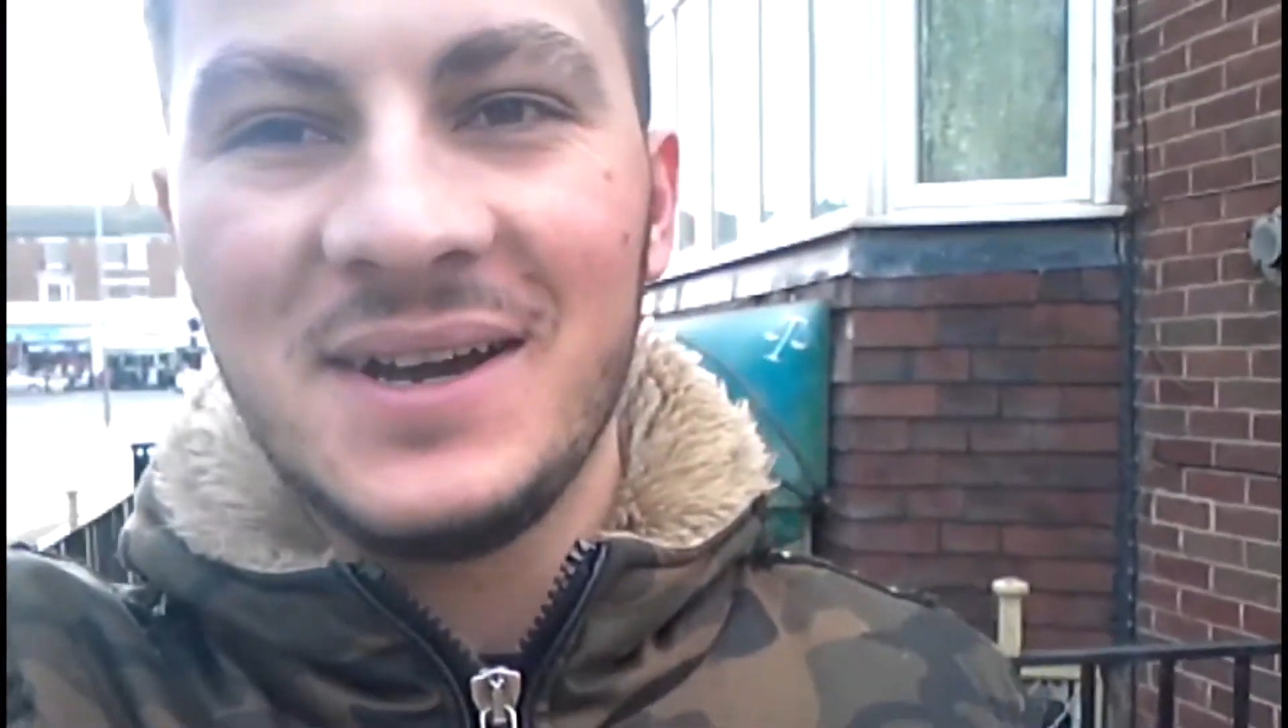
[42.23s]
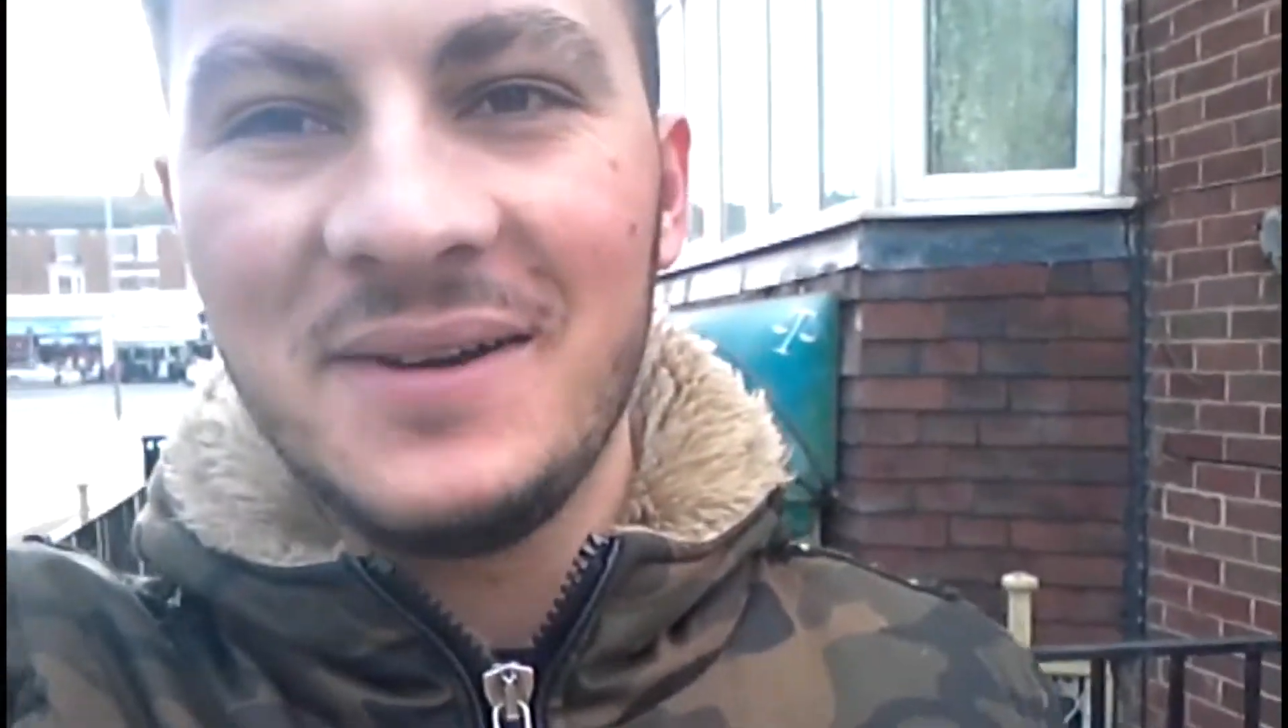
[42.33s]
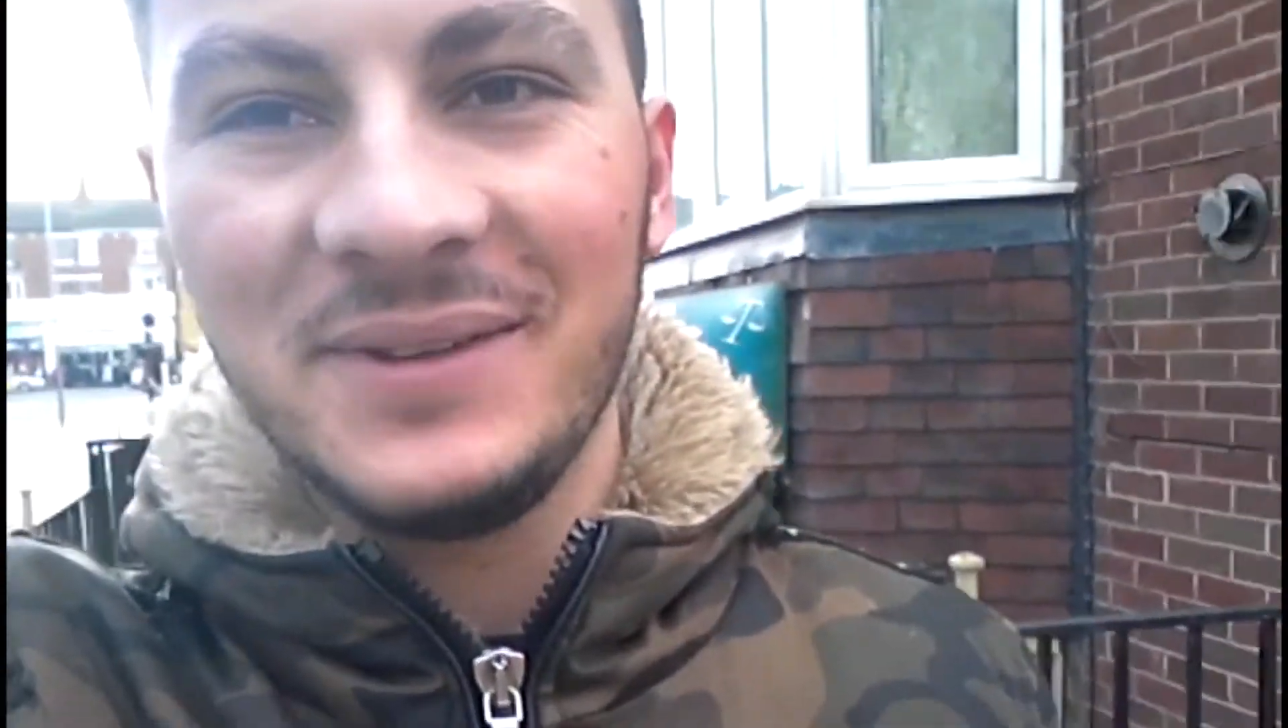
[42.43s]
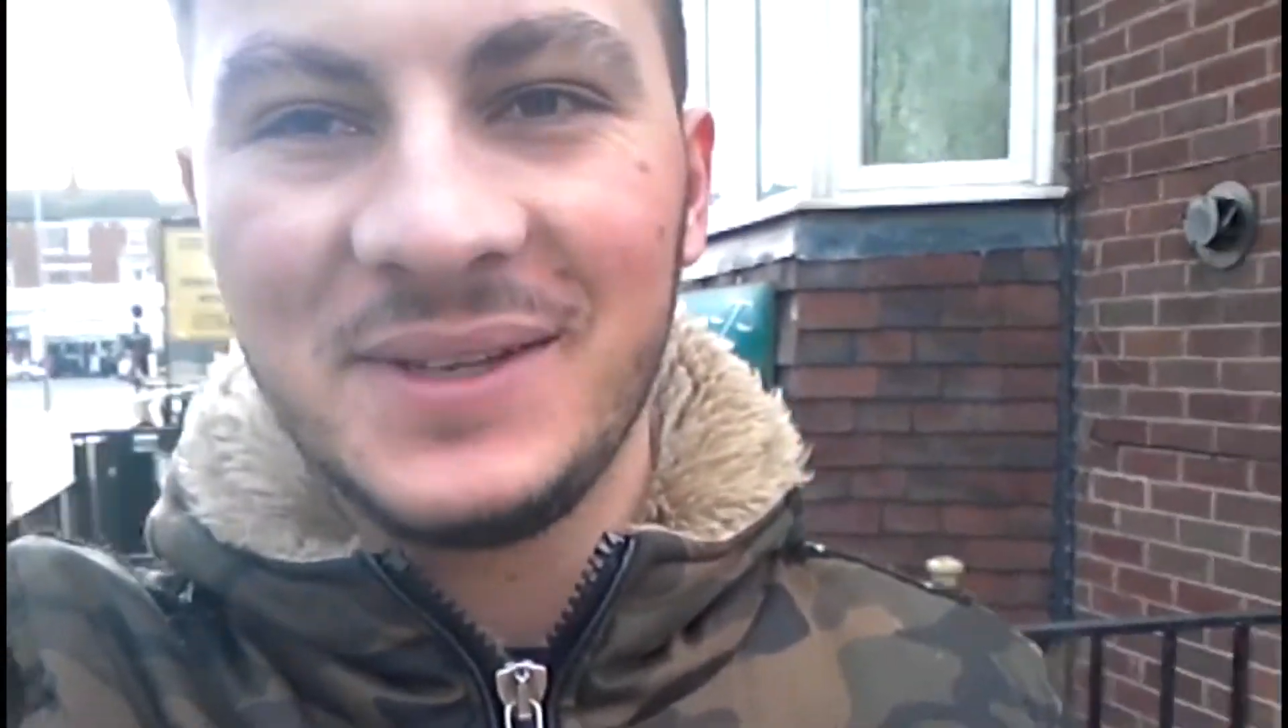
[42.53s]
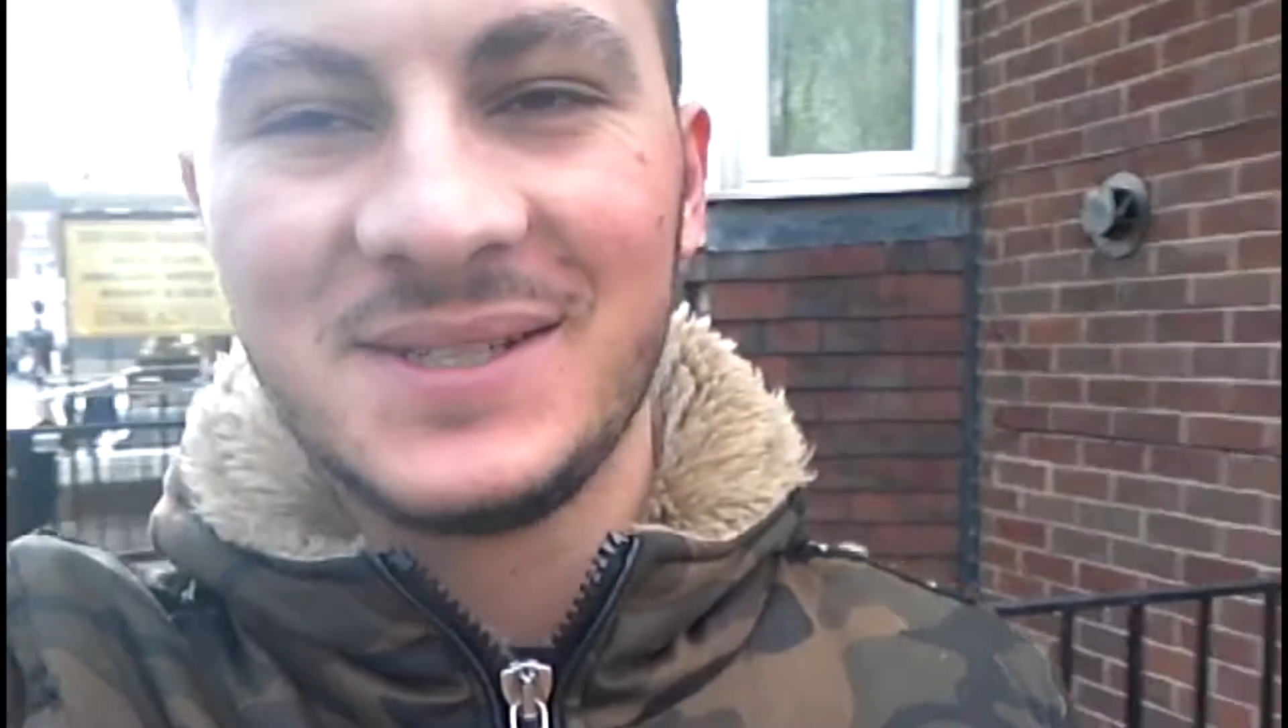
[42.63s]

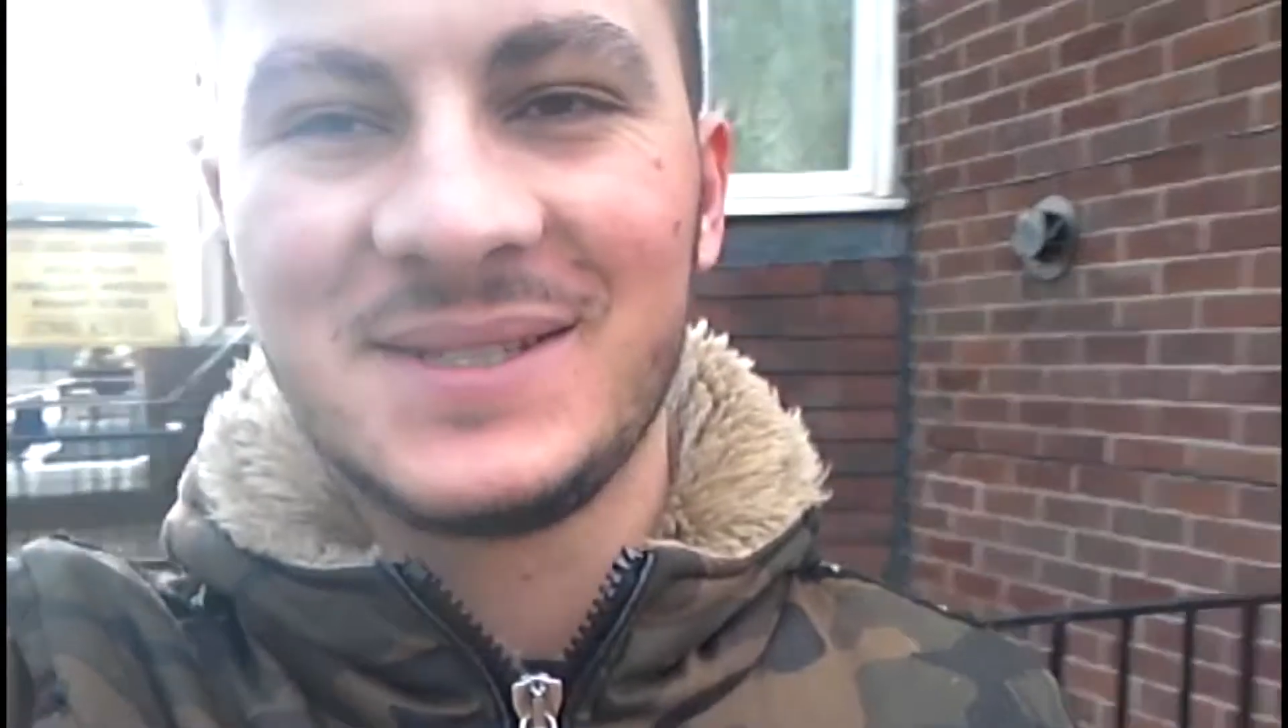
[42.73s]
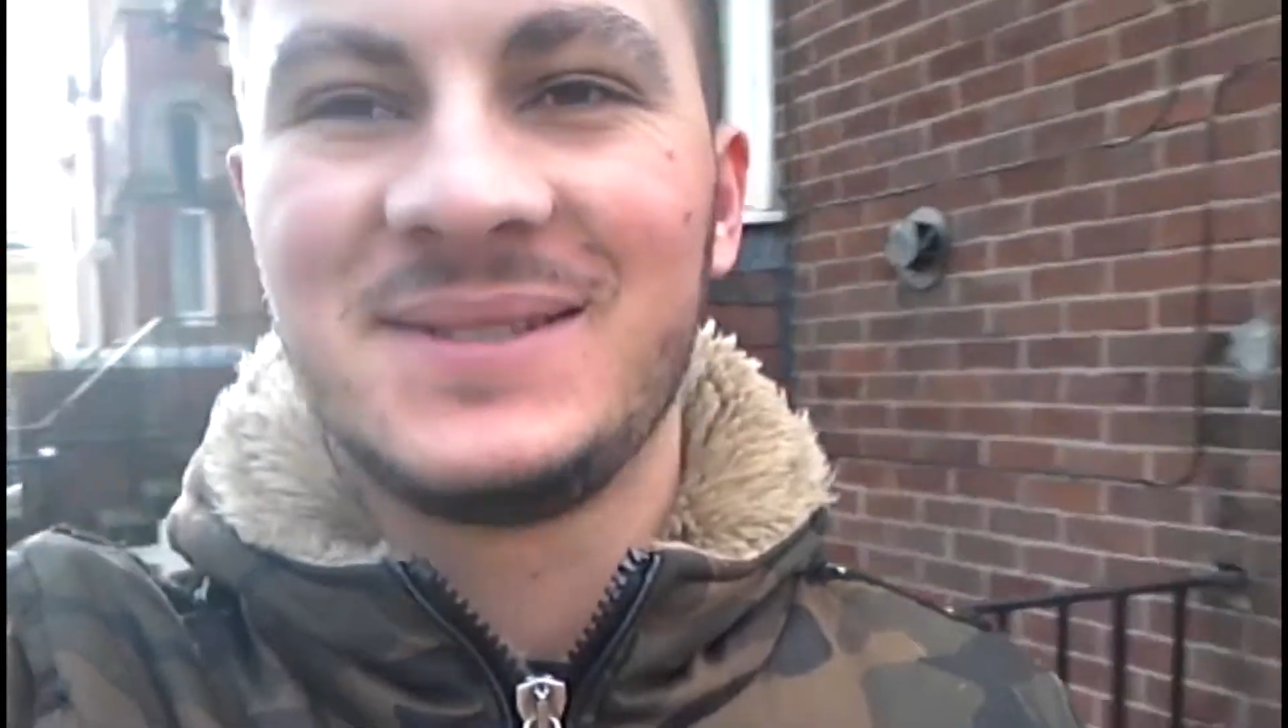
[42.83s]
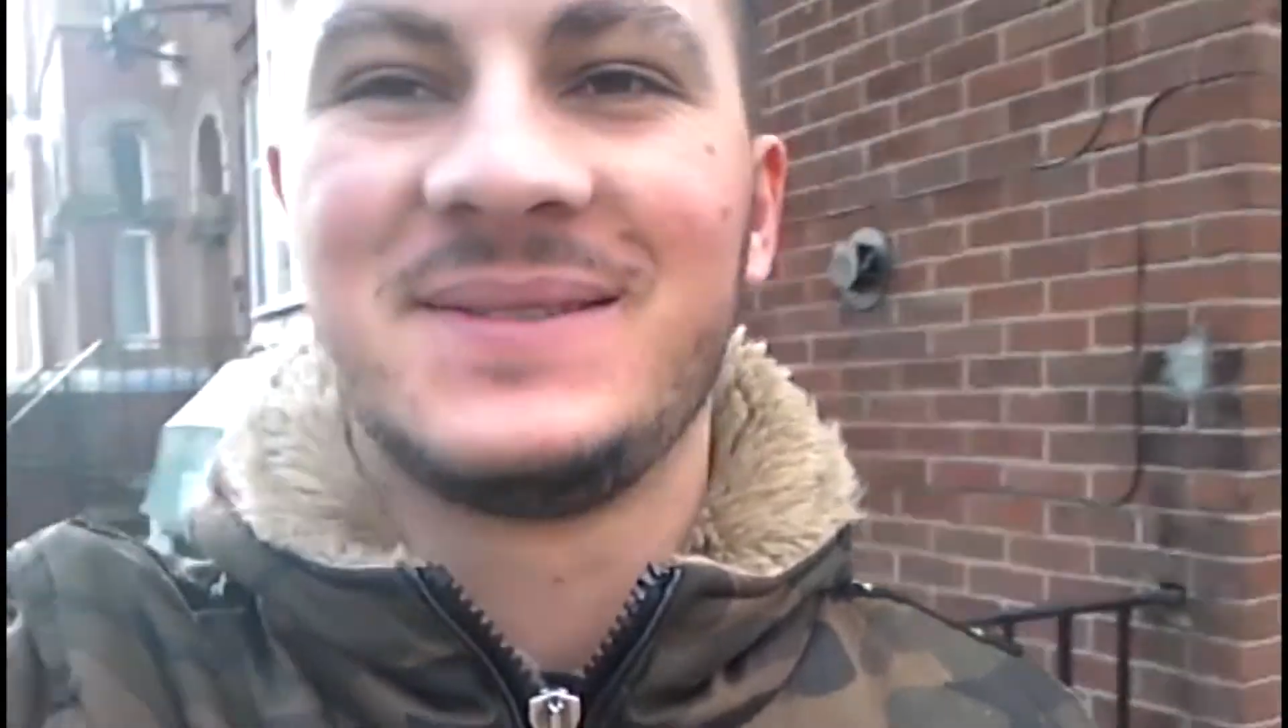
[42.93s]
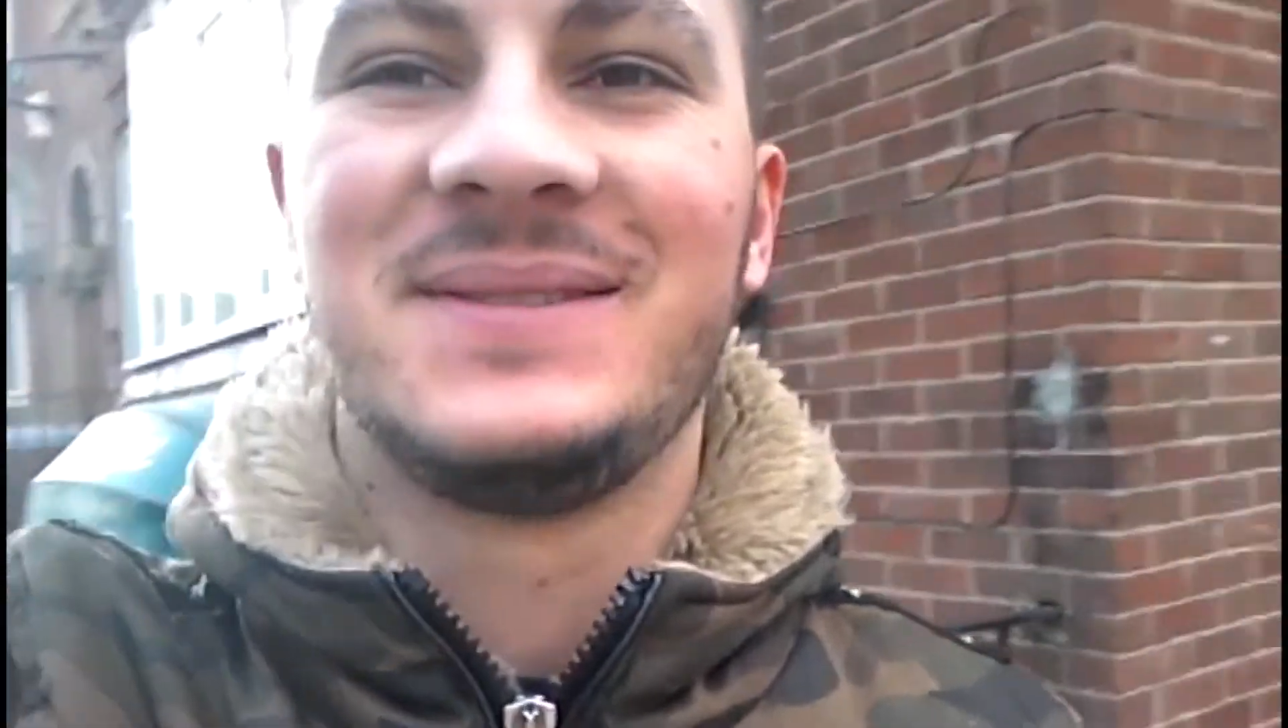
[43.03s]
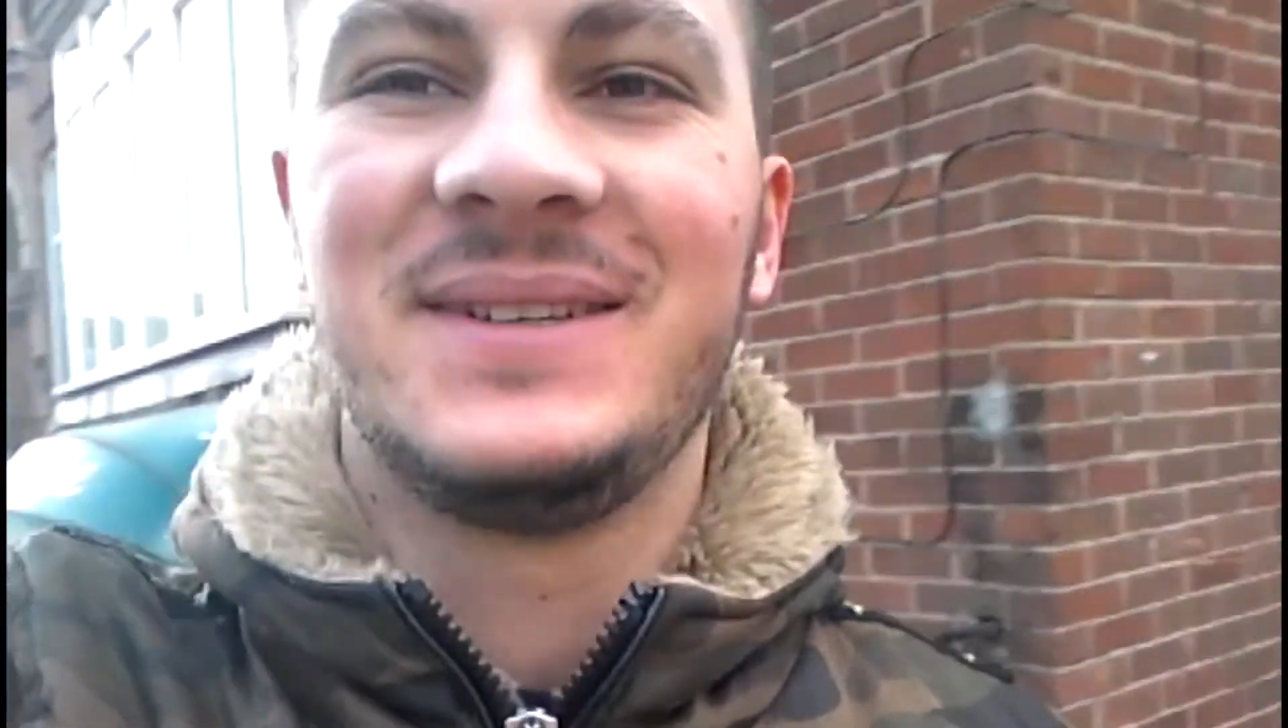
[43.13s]
everything is